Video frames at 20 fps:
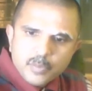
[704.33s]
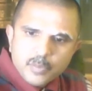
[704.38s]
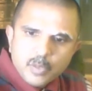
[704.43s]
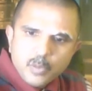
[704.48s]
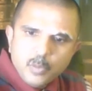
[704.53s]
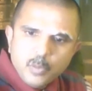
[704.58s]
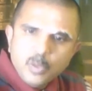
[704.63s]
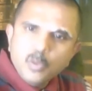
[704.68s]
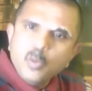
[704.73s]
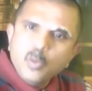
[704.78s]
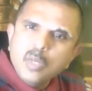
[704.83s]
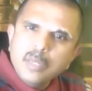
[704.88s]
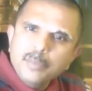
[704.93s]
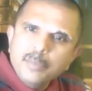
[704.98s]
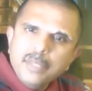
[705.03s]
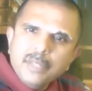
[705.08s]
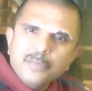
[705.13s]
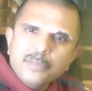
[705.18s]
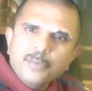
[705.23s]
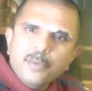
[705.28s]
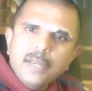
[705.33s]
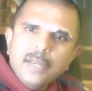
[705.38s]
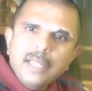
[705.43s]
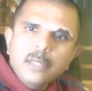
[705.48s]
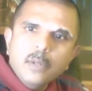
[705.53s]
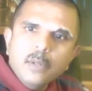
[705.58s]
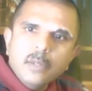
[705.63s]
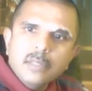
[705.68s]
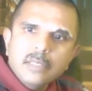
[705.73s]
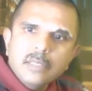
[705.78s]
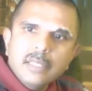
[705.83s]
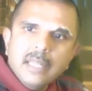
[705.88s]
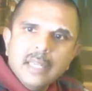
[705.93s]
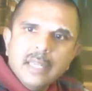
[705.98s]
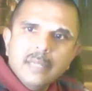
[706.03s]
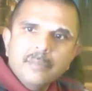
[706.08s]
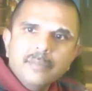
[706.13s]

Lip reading: We don't want to be afraid all the time.